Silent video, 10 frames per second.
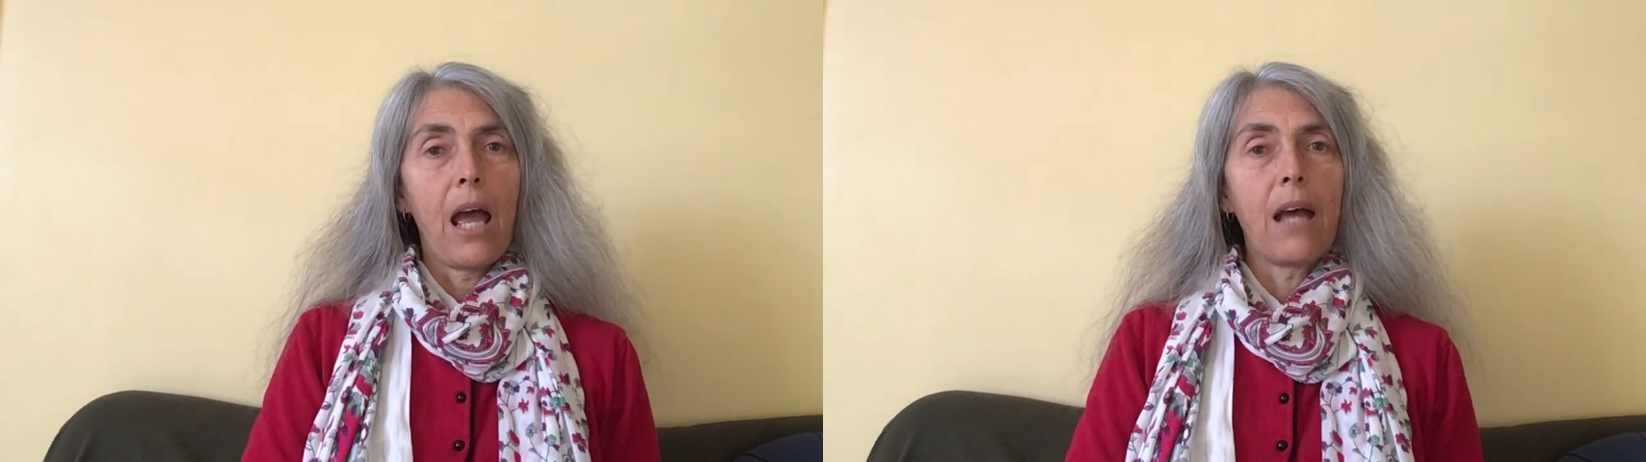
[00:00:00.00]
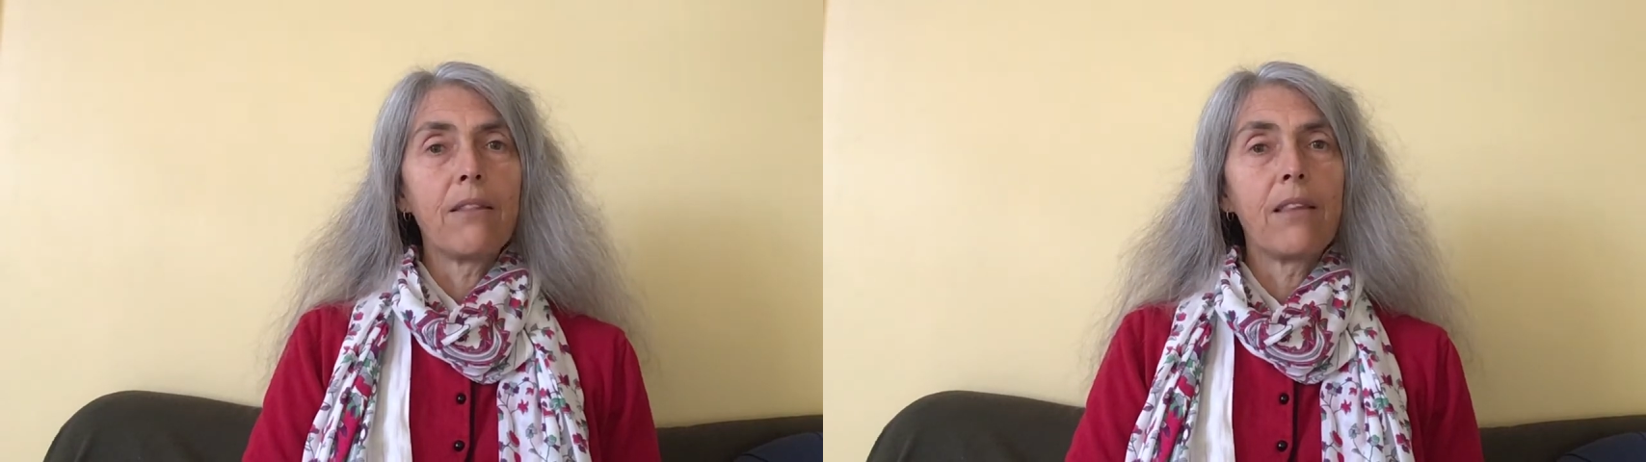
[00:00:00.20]

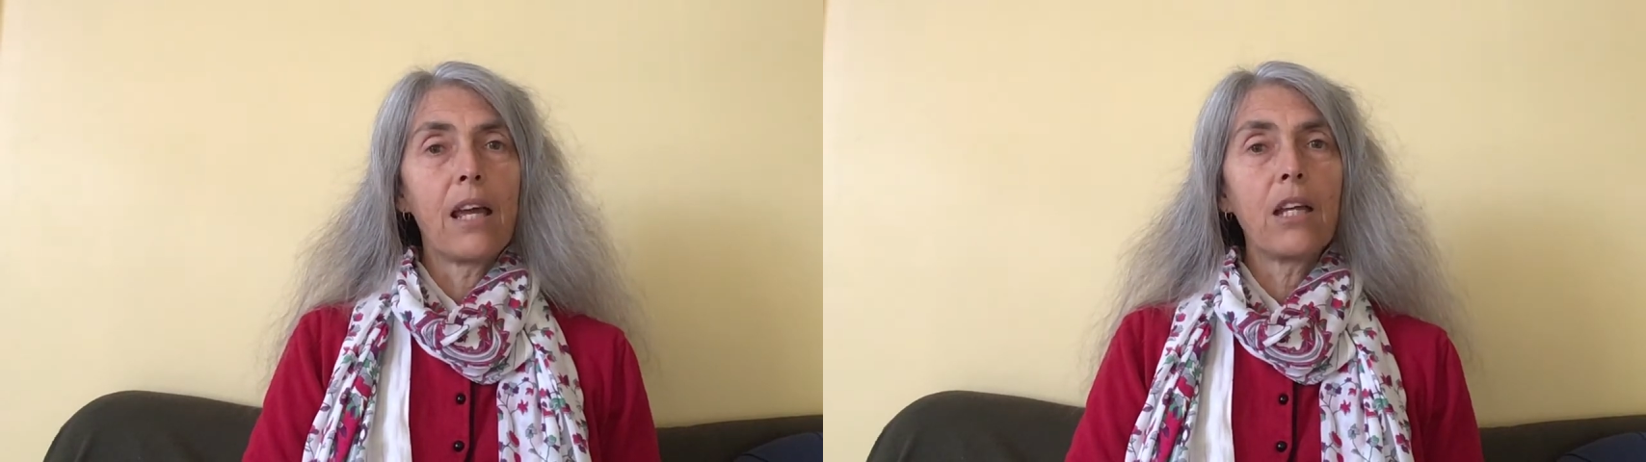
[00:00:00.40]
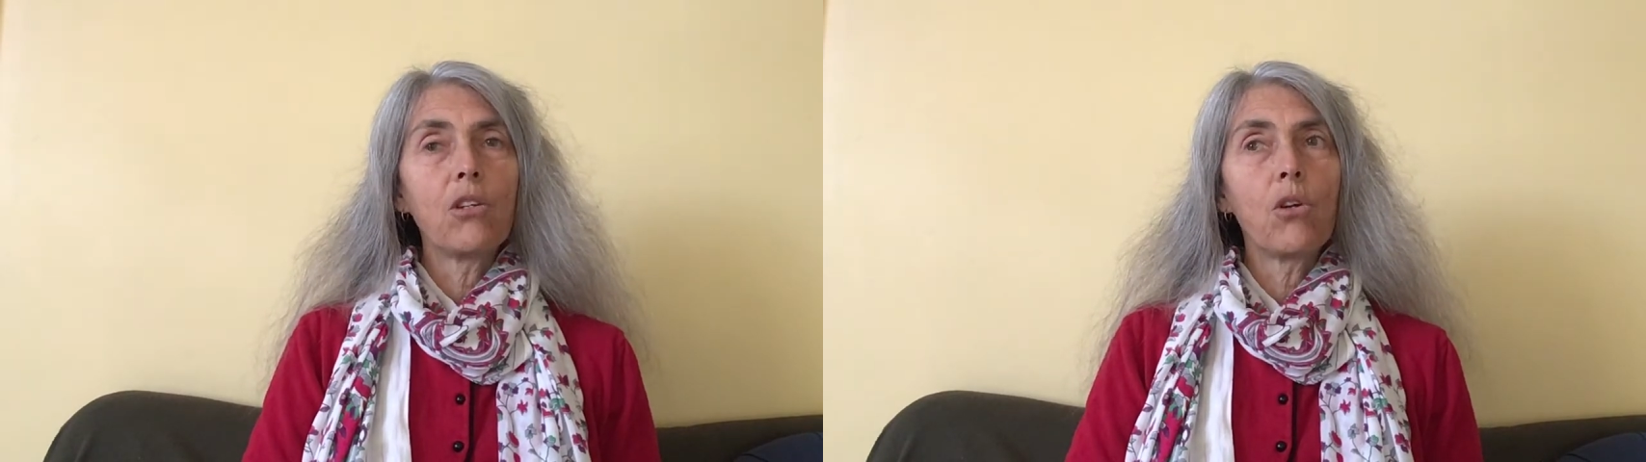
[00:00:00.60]
and
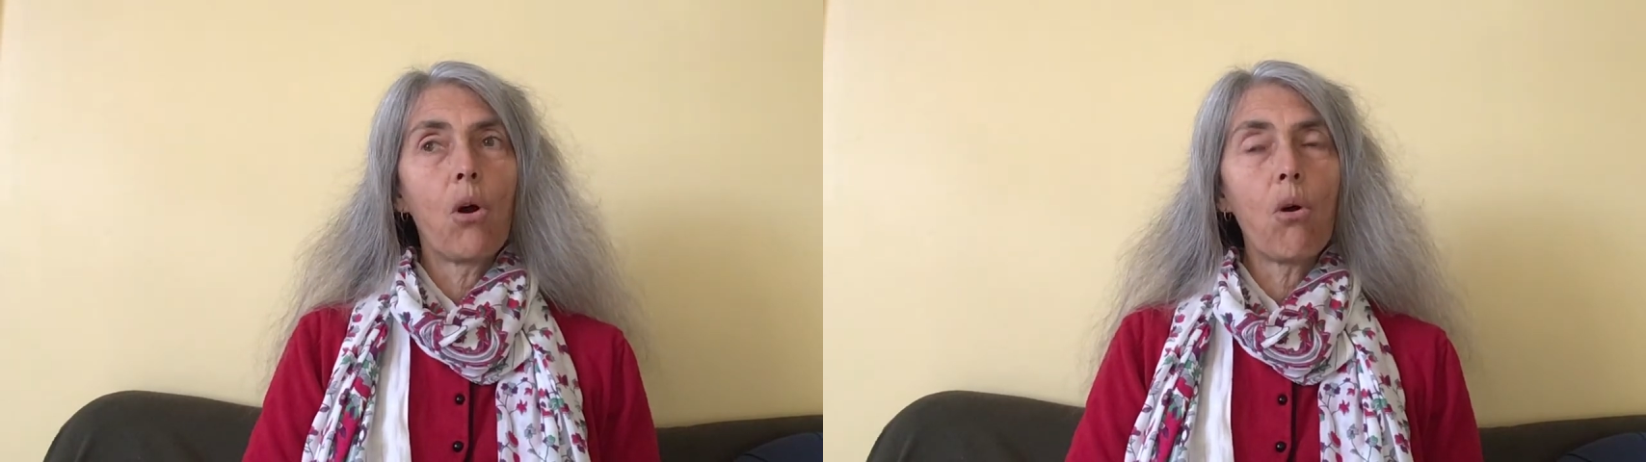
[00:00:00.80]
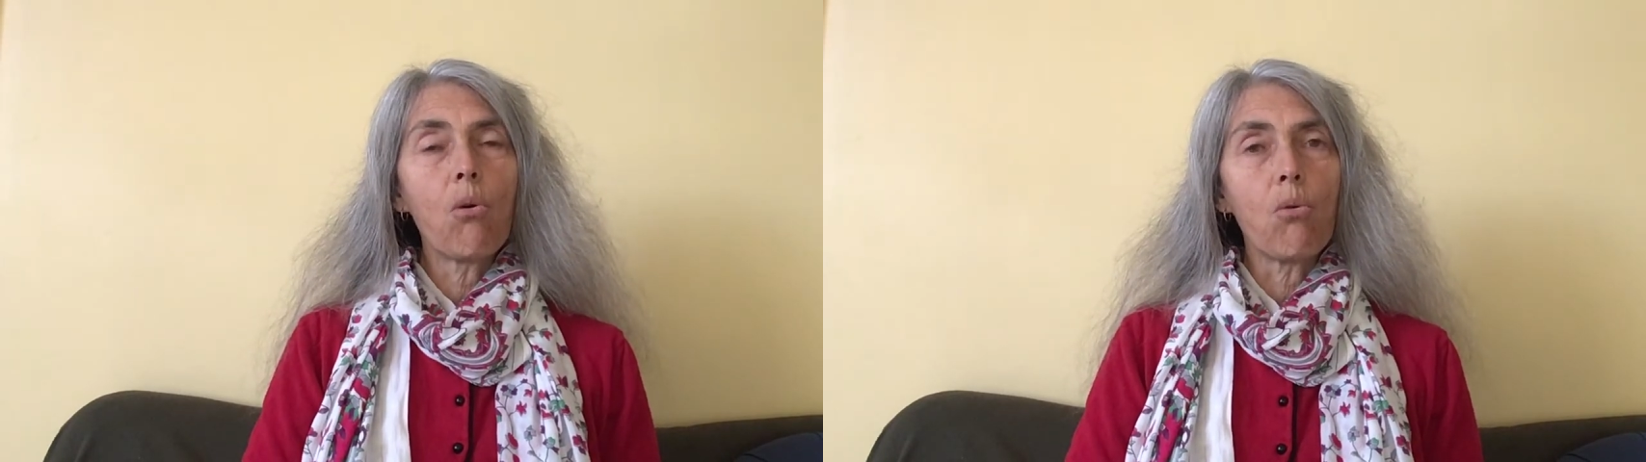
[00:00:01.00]
they
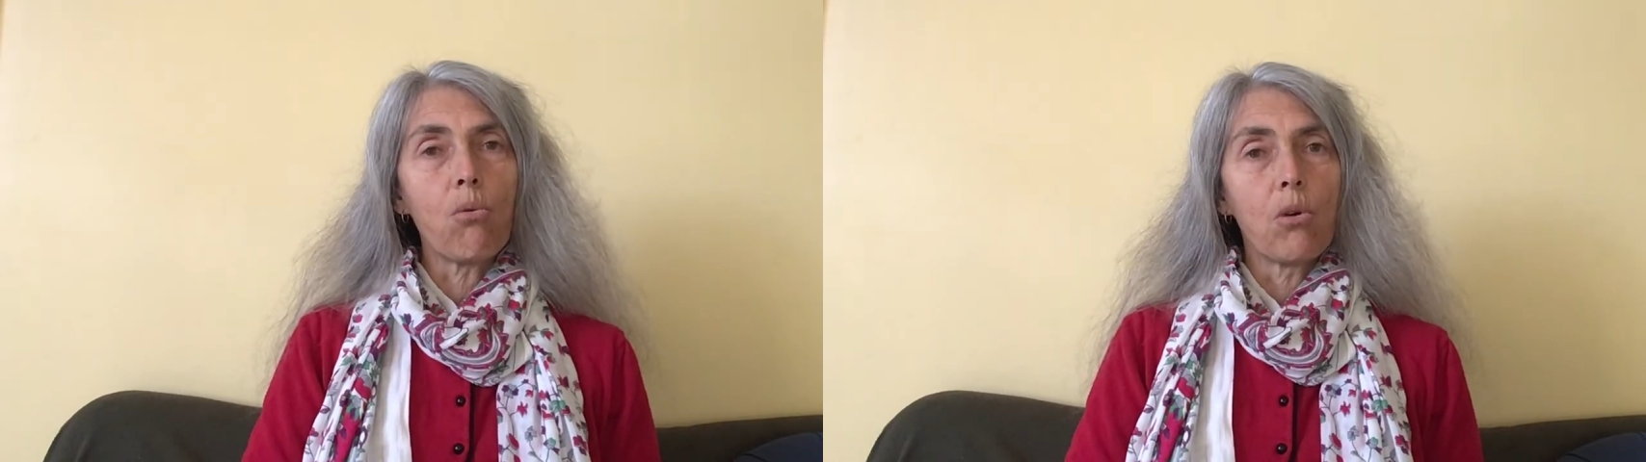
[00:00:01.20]
know